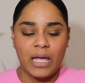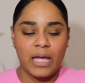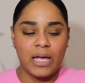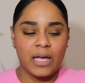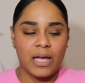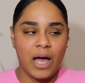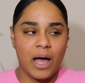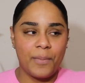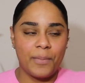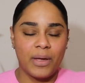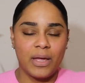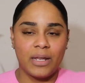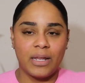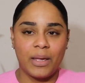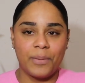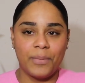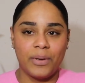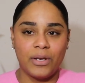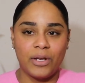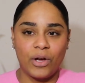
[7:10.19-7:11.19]
And comment and
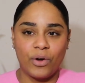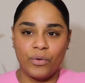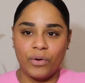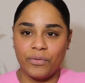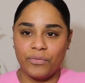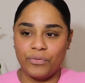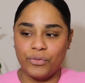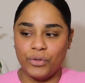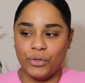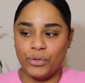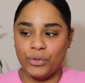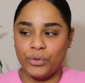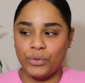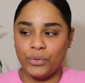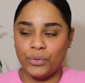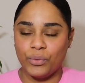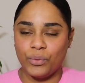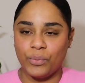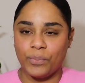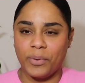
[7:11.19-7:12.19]
let me know if
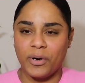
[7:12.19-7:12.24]
you